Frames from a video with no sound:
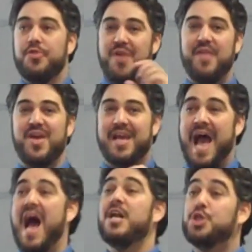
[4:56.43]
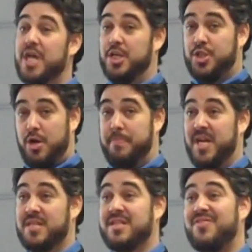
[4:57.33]
that they can change their
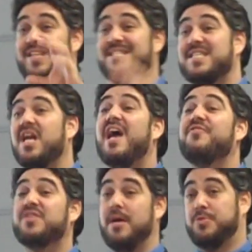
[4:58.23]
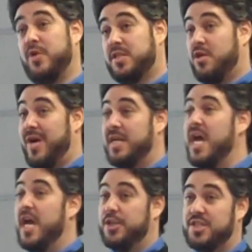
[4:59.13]
opinions, that they still have time to
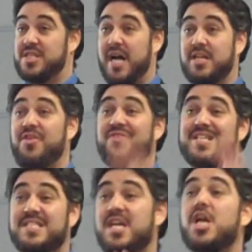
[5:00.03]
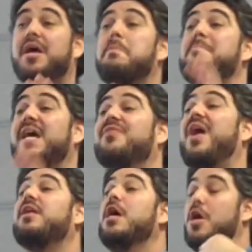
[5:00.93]
integrate into society, that they still can make
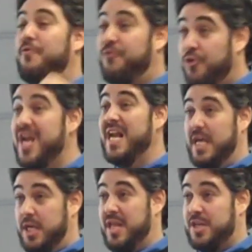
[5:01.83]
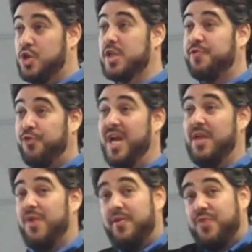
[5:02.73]
that freely, that
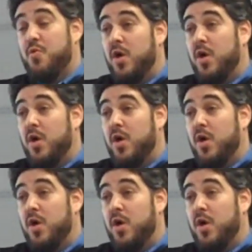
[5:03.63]
if they